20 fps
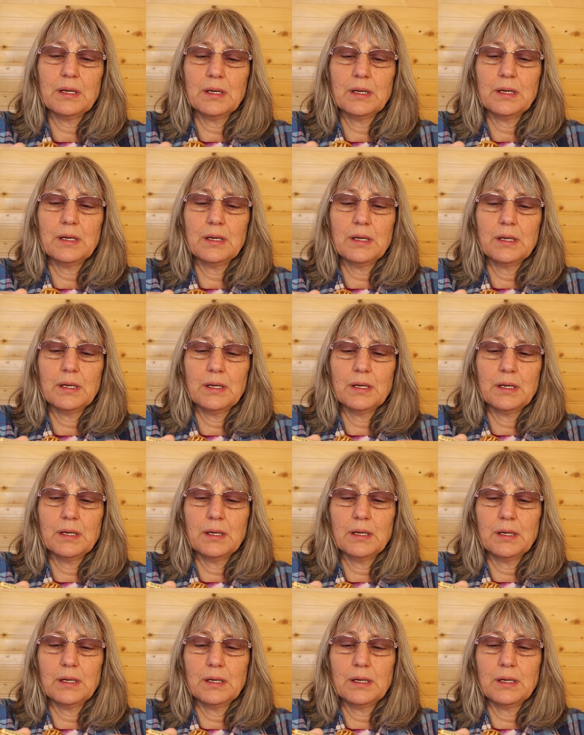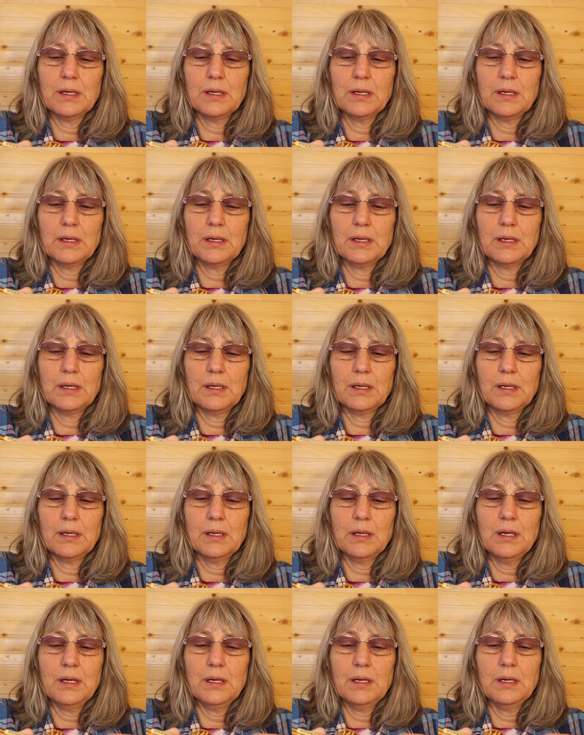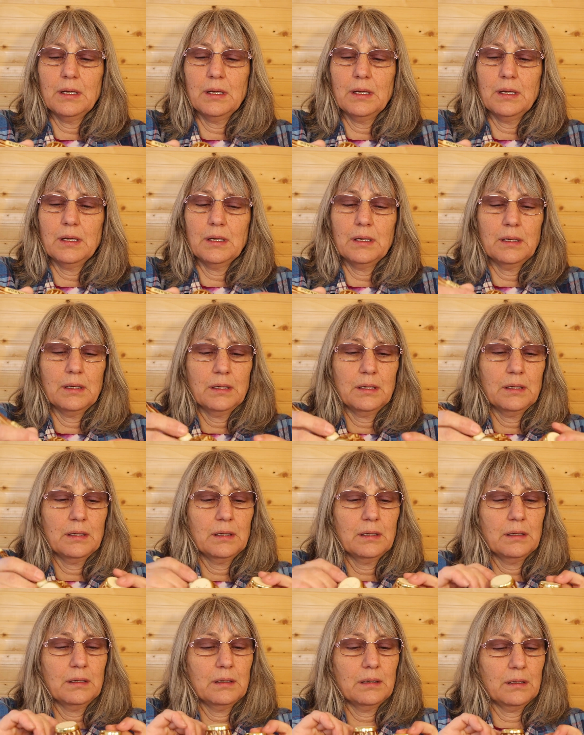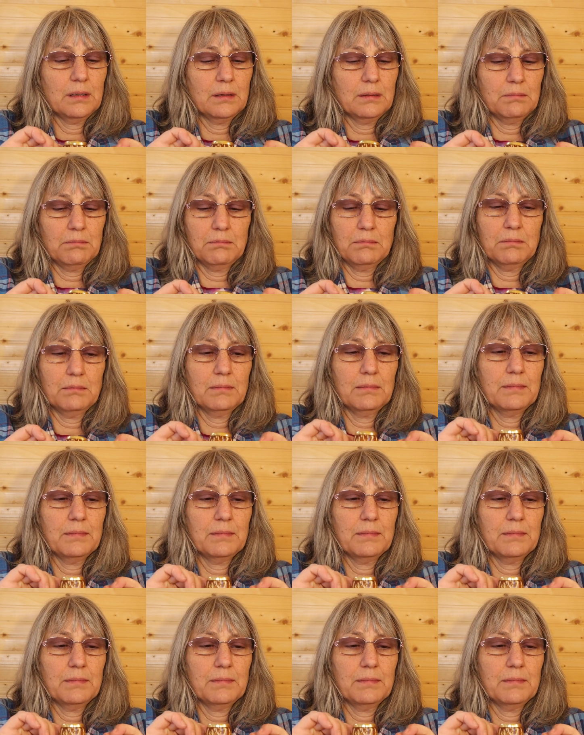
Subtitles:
No one is speaking in this clip.